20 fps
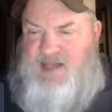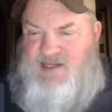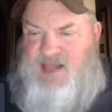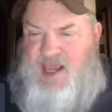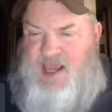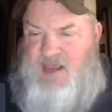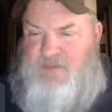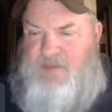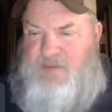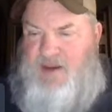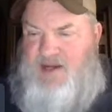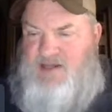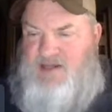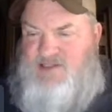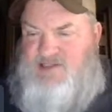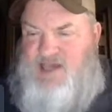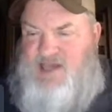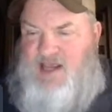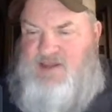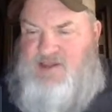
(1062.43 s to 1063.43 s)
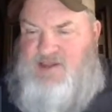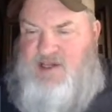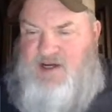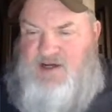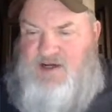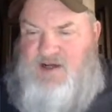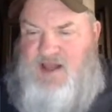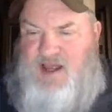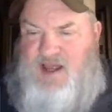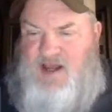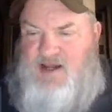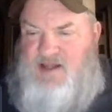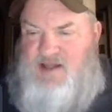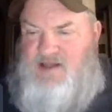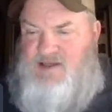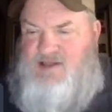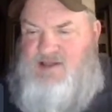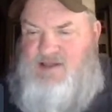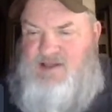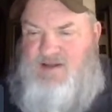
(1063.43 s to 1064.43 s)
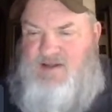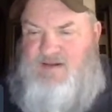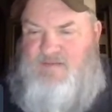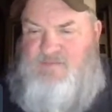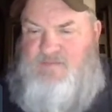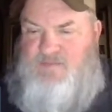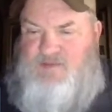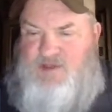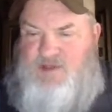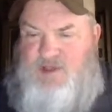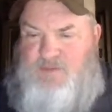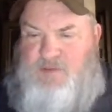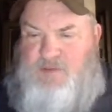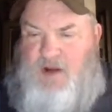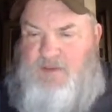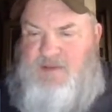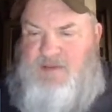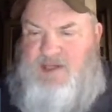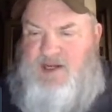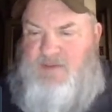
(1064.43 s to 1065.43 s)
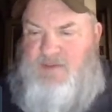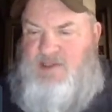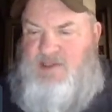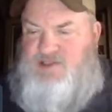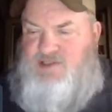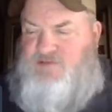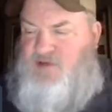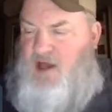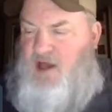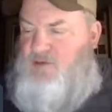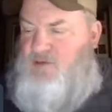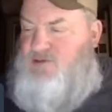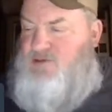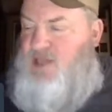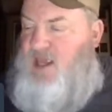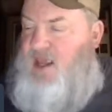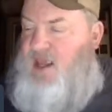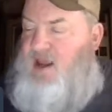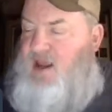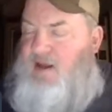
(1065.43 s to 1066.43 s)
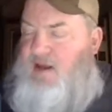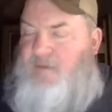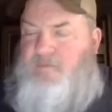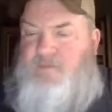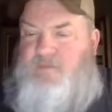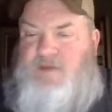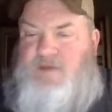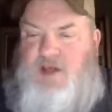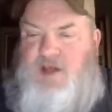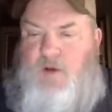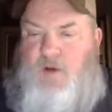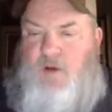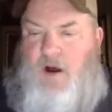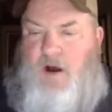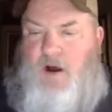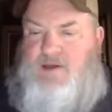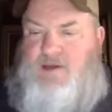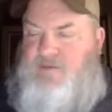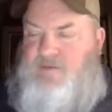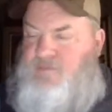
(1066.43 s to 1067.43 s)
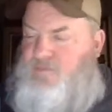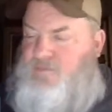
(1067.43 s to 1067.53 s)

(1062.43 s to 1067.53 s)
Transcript: campaign in South Carolina, could probably get a bunch of followers. Walking,